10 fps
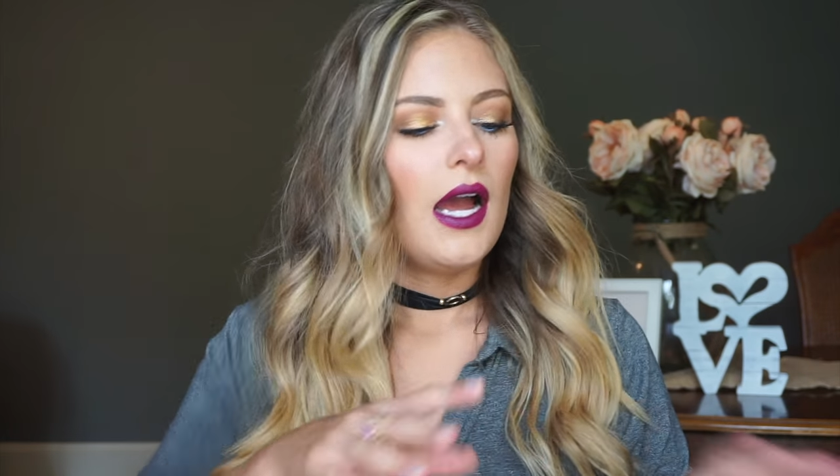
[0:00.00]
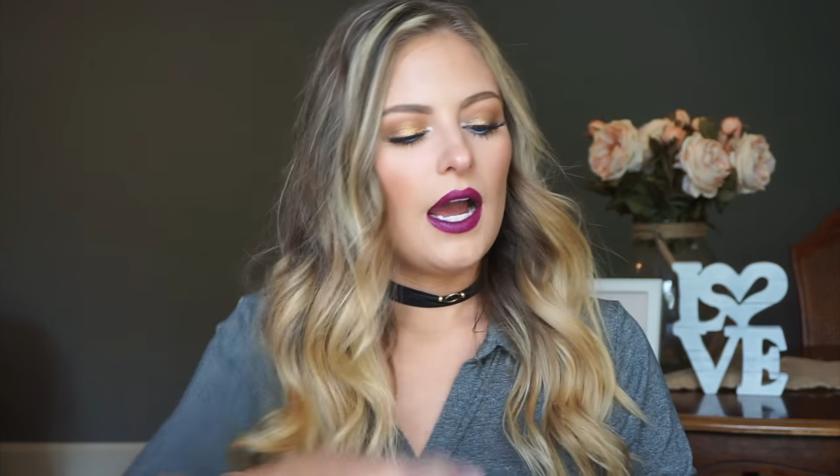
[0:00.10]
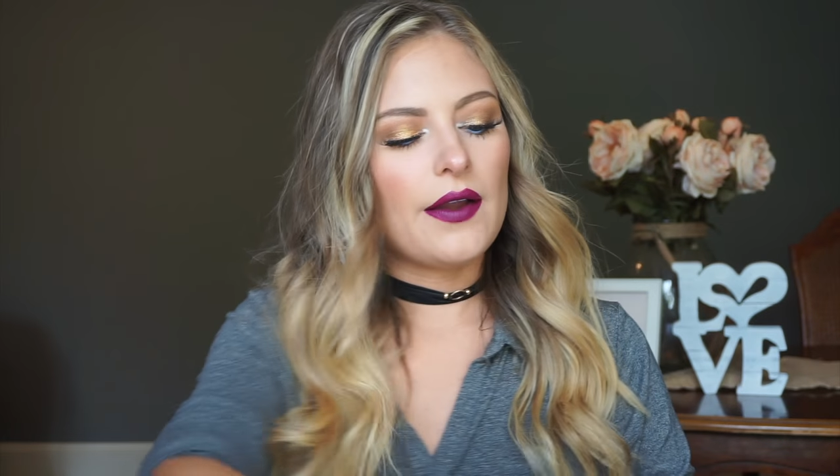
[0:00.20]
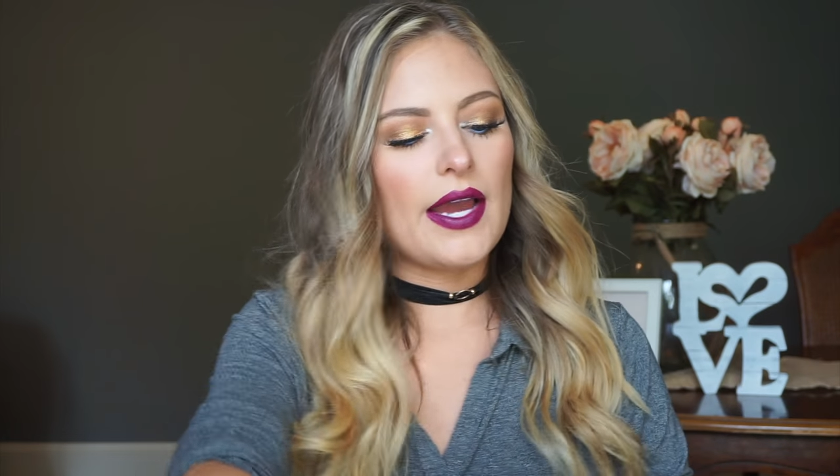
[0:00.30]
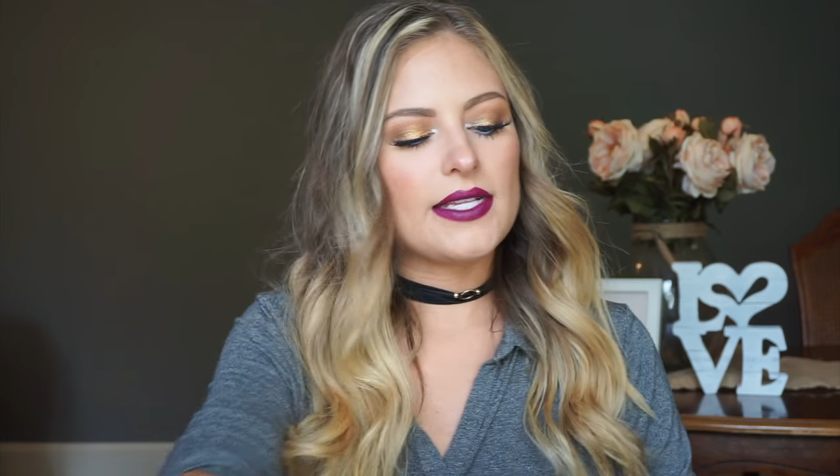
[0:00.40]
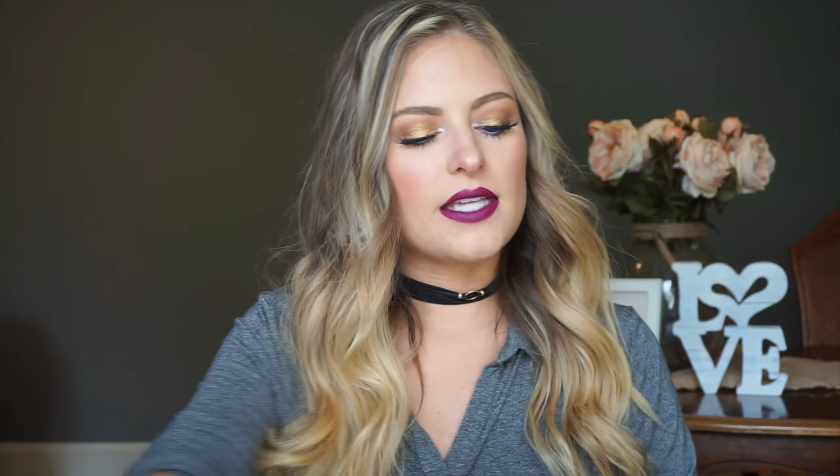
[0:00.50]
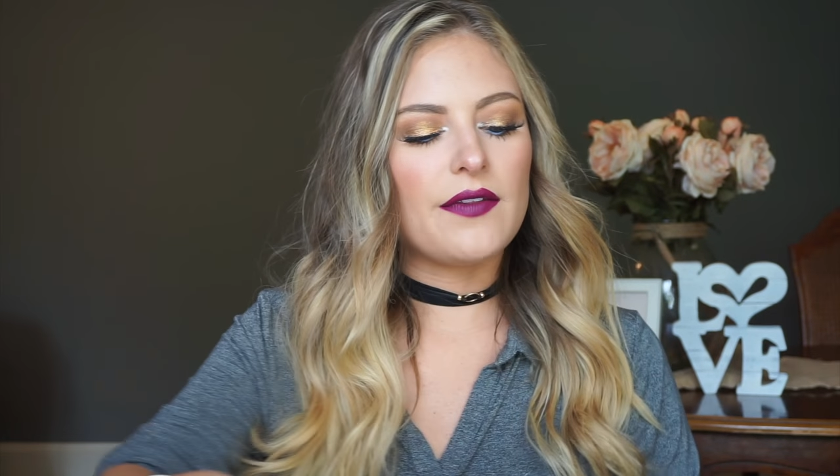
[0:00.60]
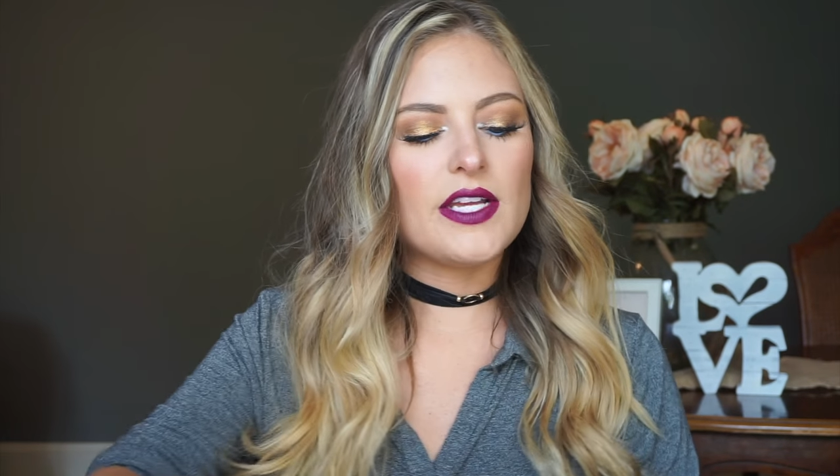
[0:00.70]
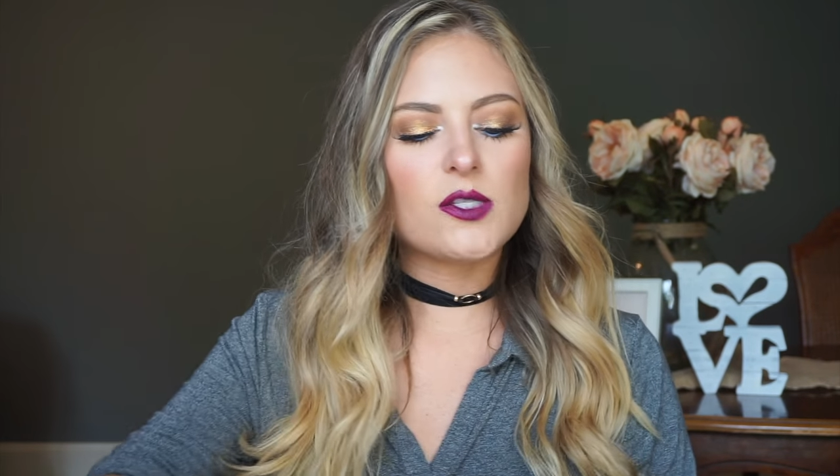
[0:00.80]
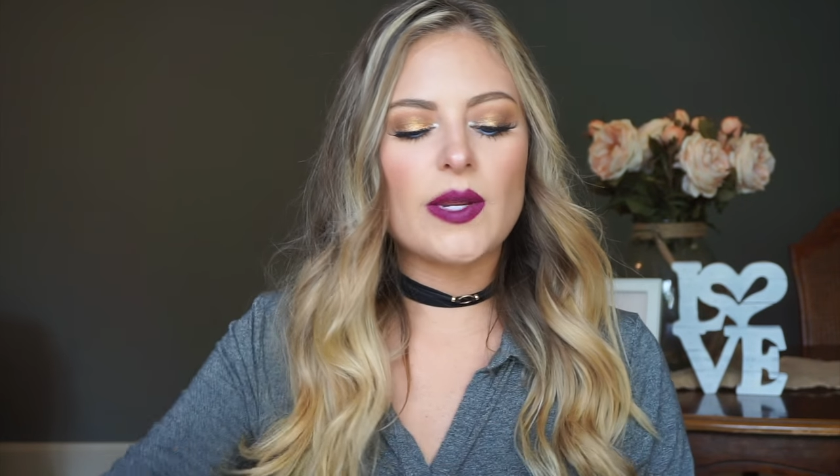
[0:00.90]
Okay, so
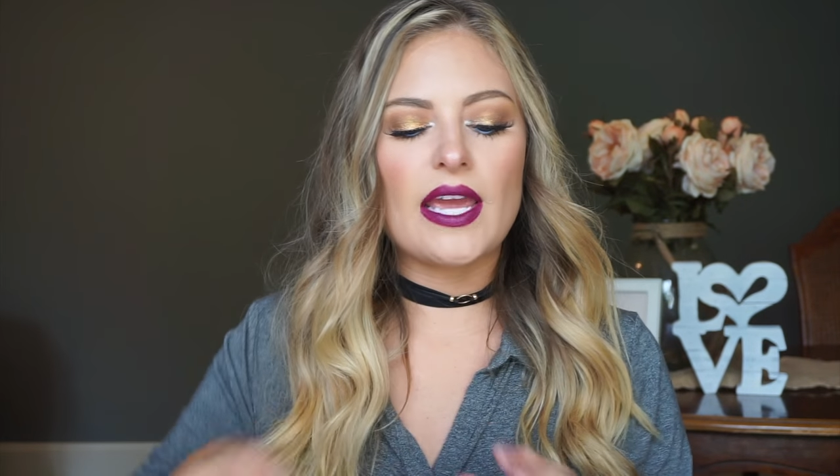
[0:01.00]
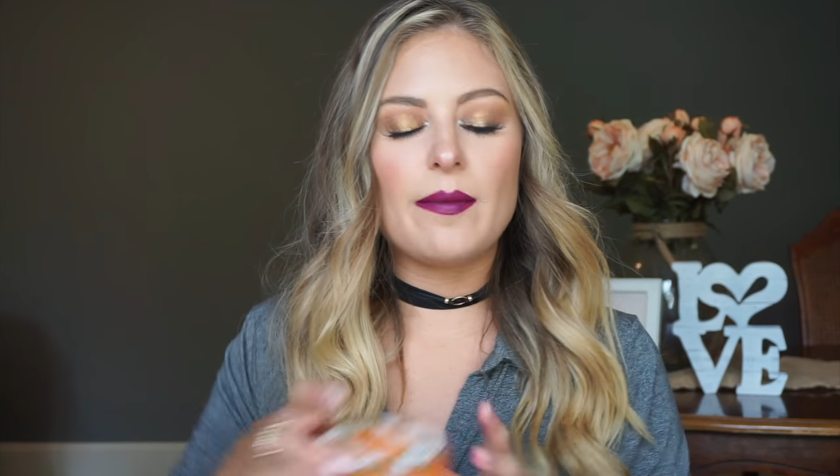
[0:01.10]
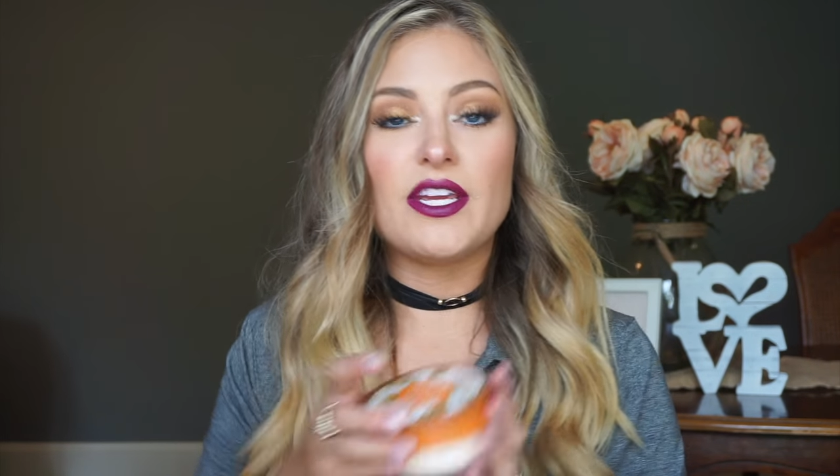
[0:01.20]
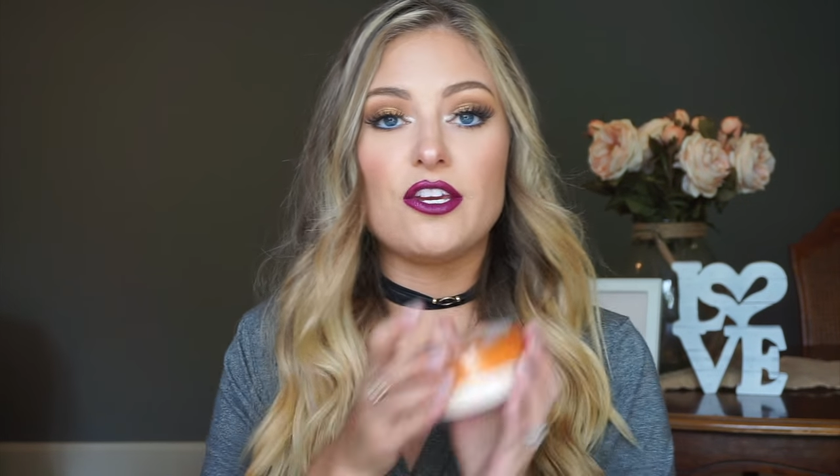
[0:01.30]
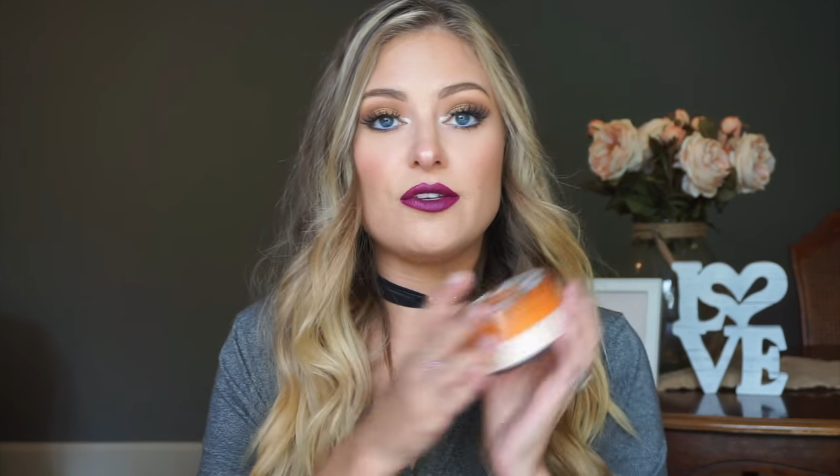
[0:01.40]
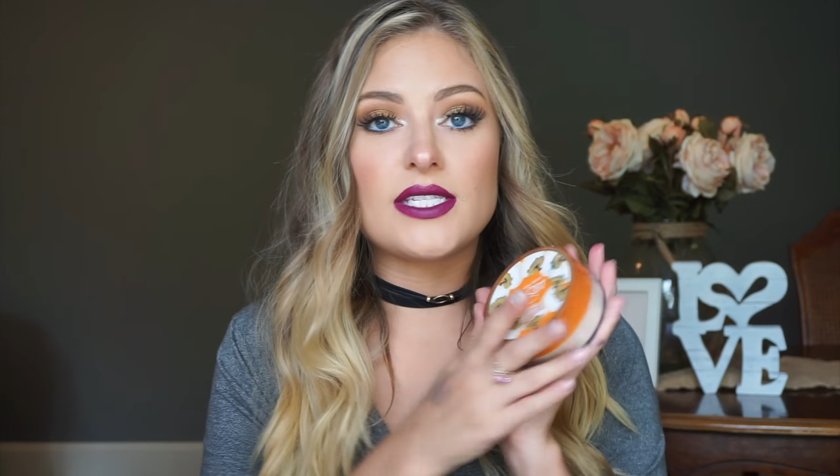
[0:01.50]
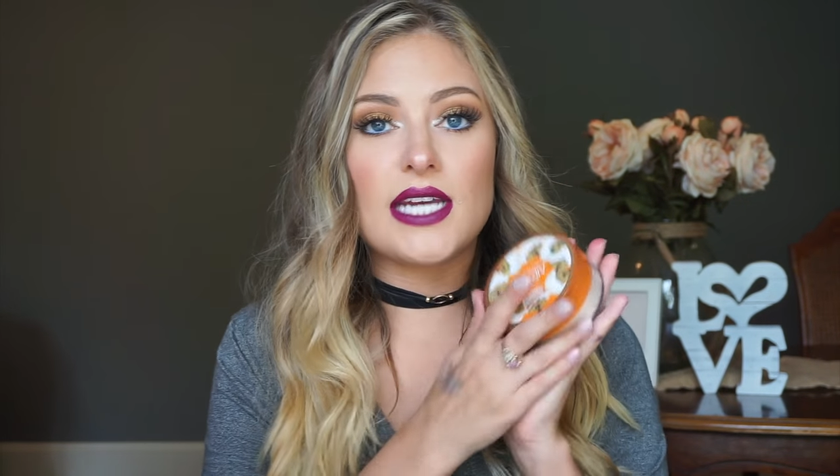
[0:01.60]
this one can be used